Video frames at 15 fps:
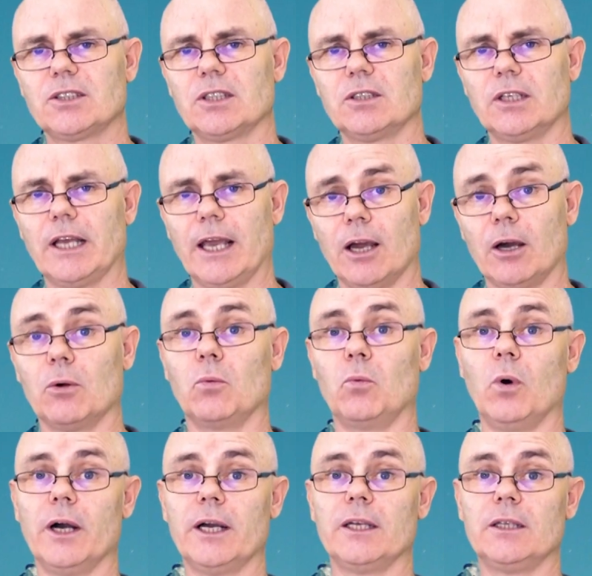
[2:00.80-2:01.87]
it's an
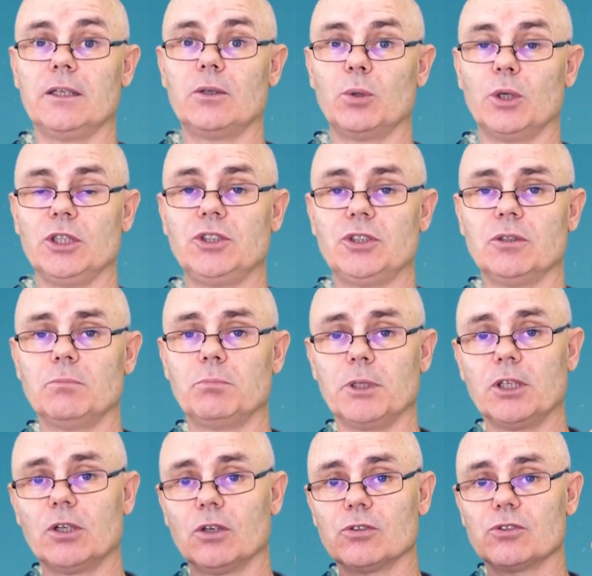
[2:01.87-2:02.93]
outweigh question
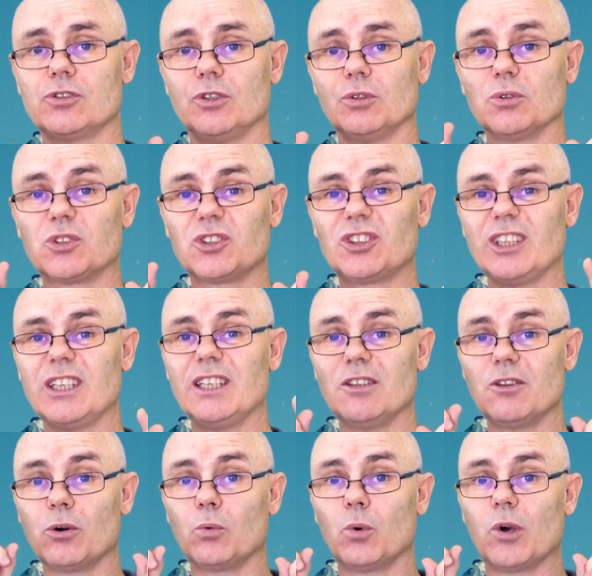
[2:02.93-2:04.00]
because you'll see
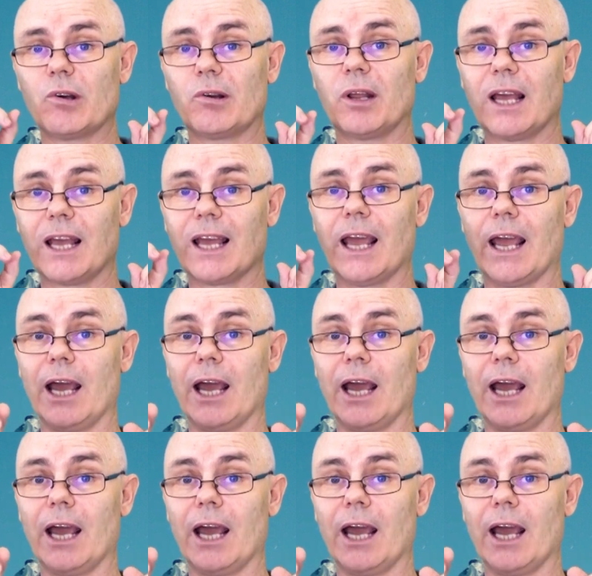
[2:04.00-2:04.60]
the word